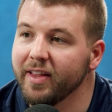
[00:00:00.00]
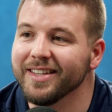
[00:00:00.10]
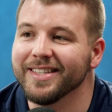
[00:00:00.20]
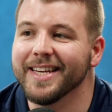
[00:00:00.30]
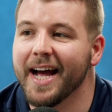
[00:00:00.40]
That
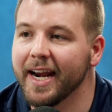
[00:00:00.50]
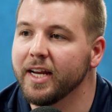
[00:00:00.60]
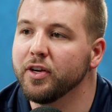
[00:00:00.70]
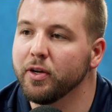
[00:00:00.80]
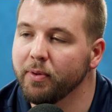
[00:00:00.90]
is not
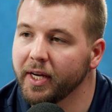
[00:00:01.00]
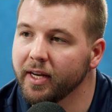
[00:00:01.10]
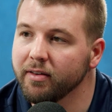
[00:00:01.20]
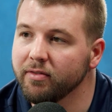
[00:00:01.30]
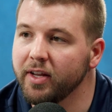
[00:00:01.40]
a good
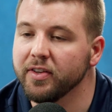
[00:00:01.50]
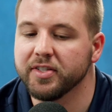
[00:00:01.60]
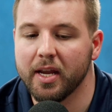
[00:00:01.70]
plan. In the